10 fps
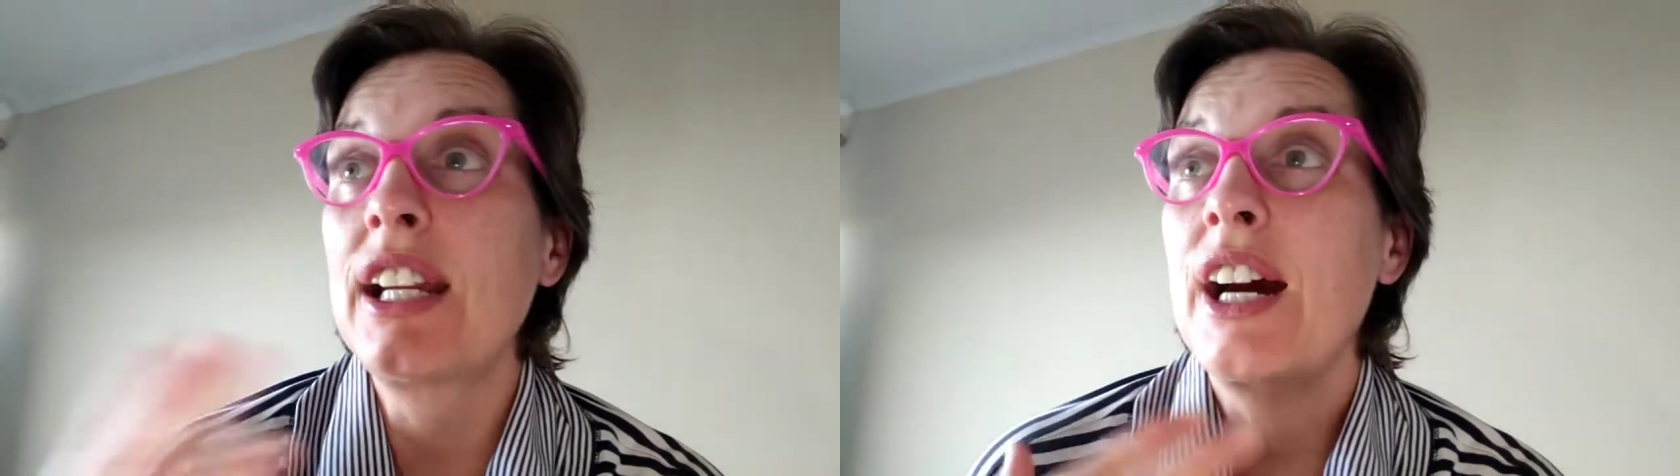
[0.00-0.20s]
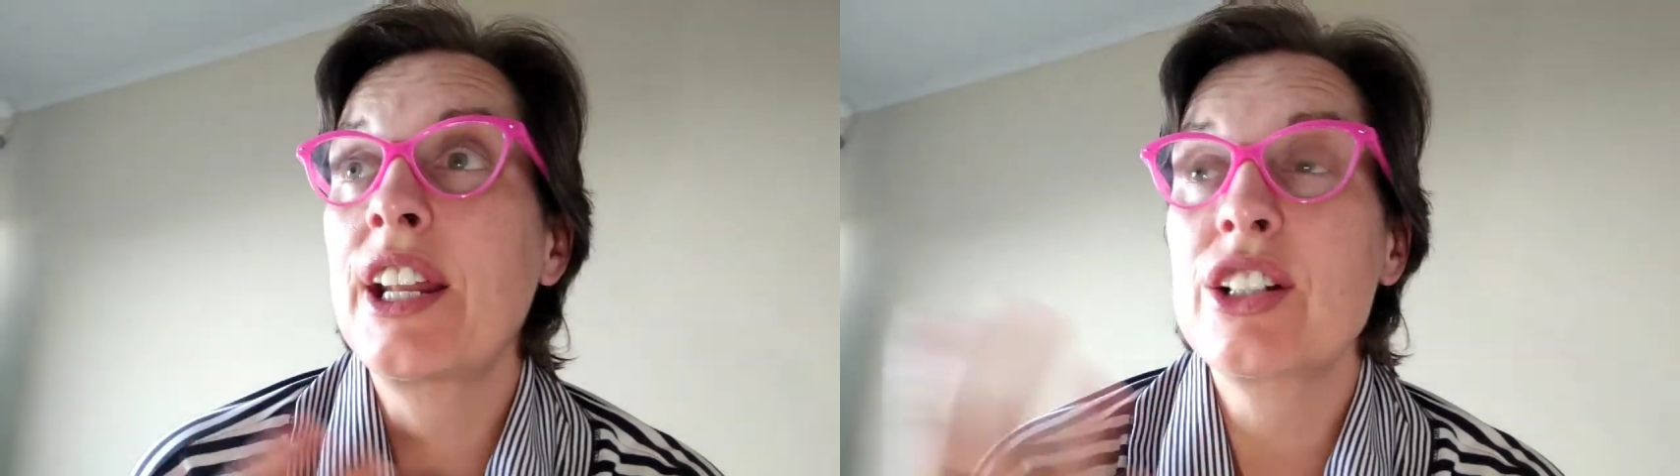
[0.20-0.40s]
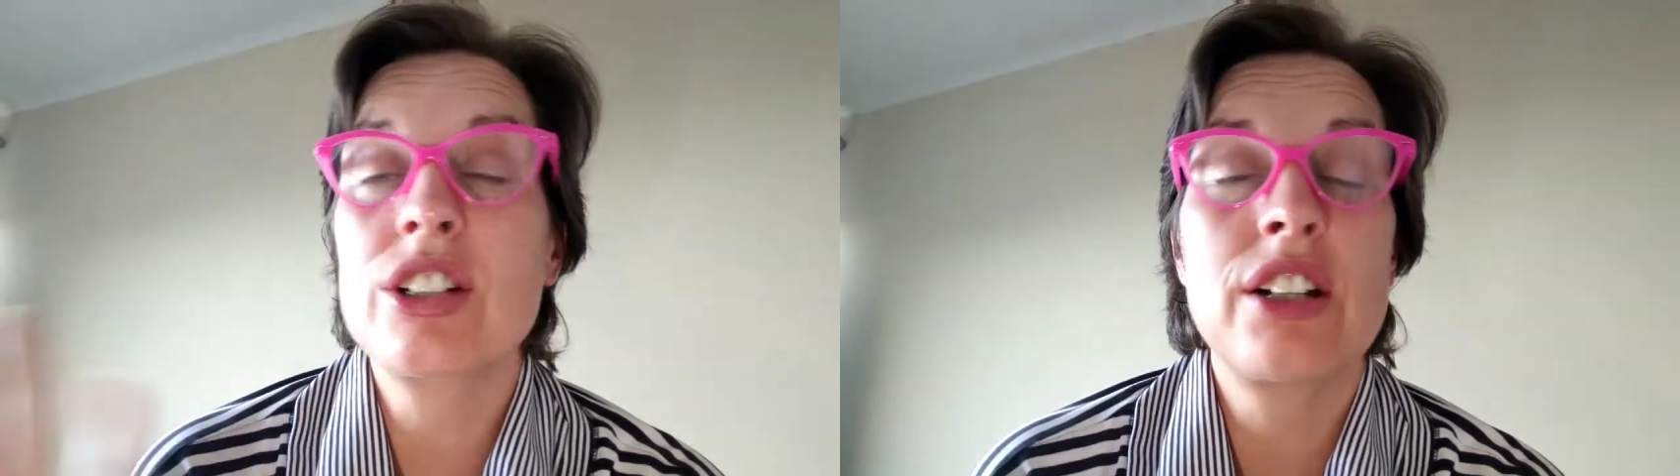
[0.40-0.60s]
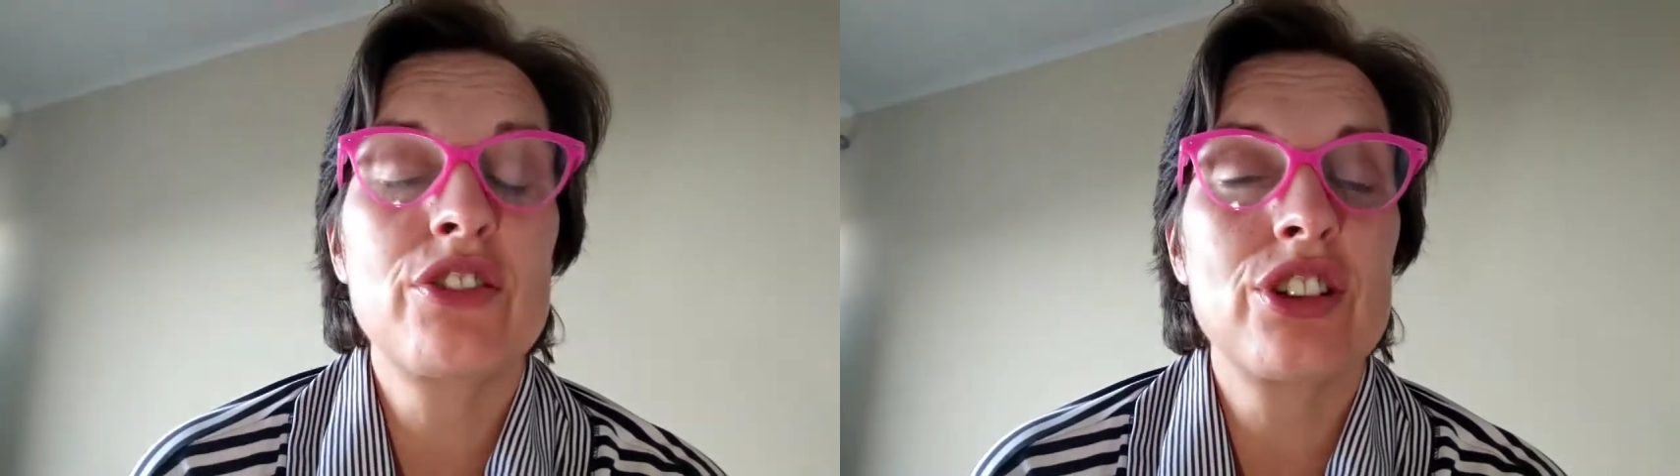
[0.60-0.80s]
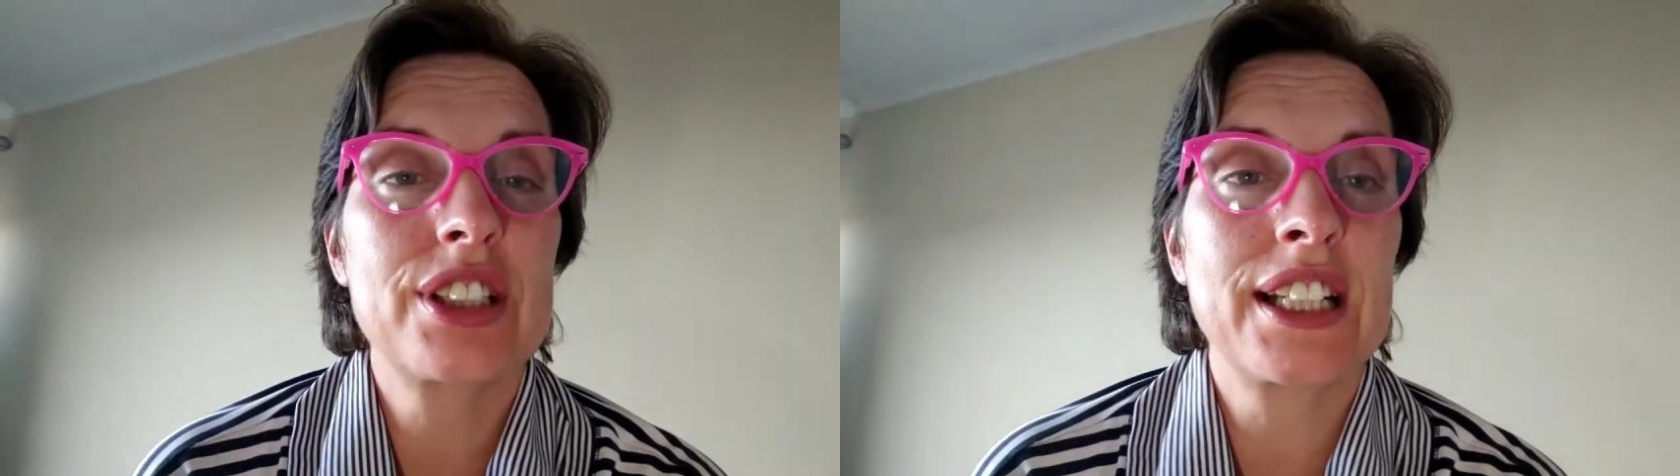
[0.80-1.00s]
And actually I've
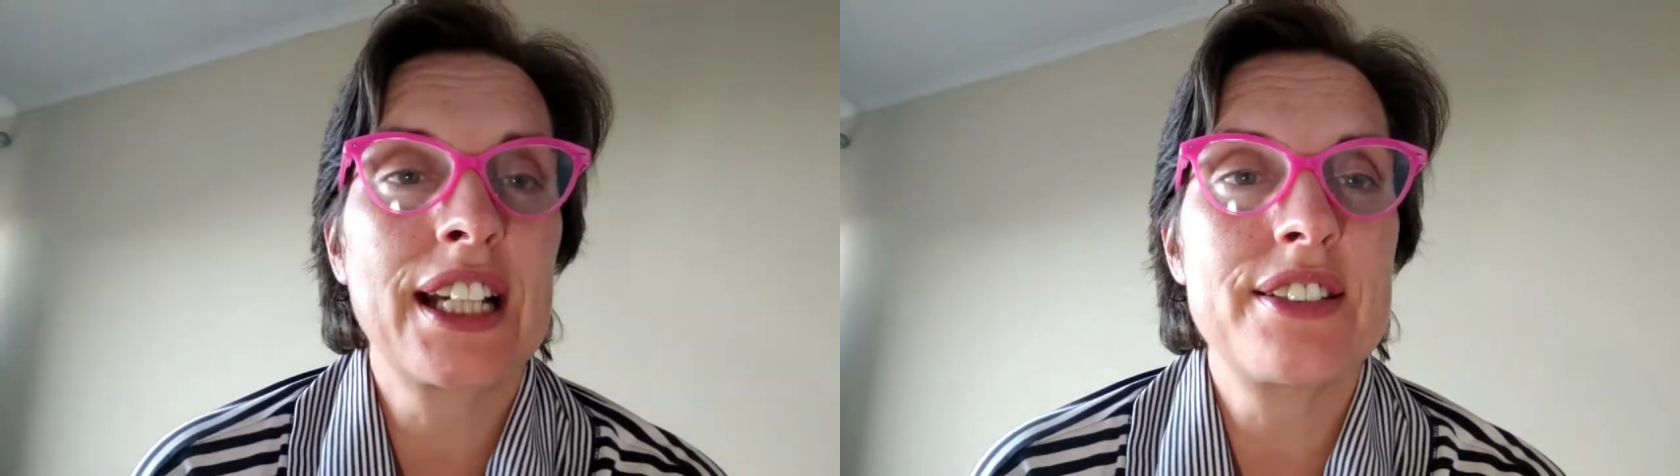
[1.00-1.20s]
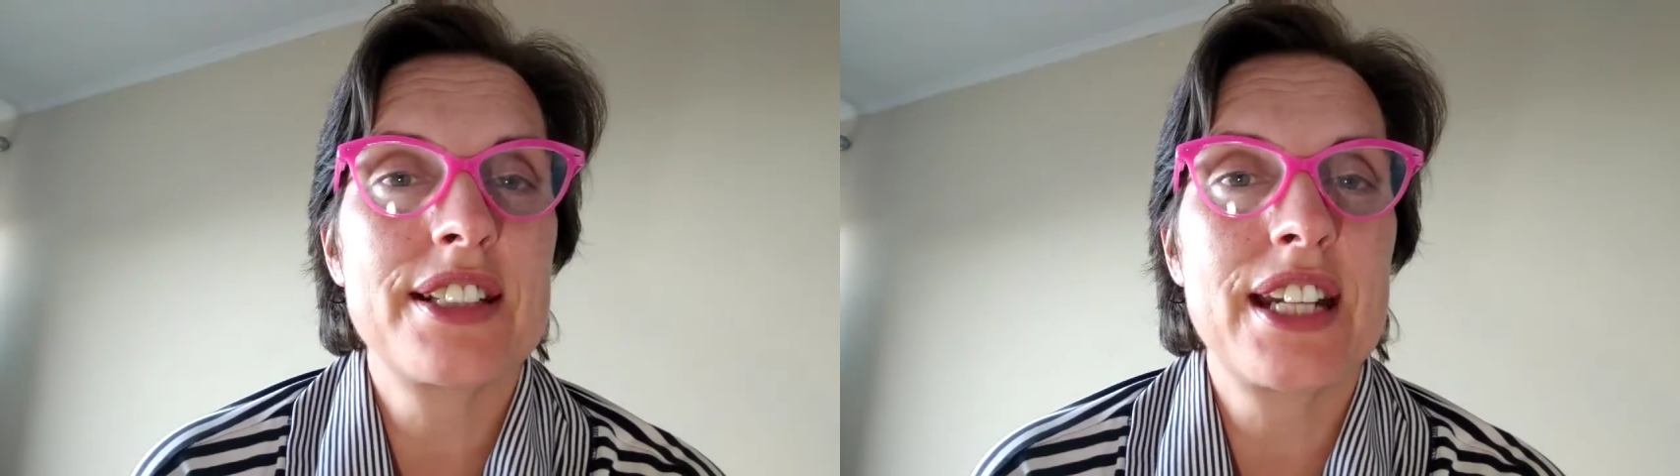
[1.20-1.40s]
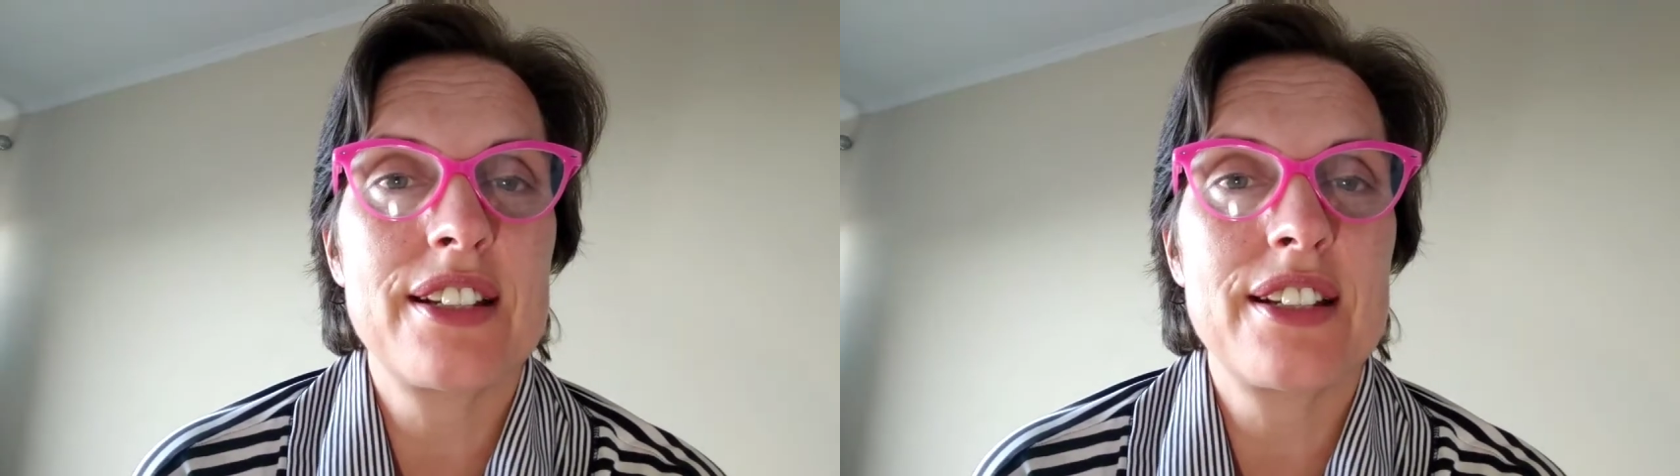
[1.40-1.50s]
cooked it again today,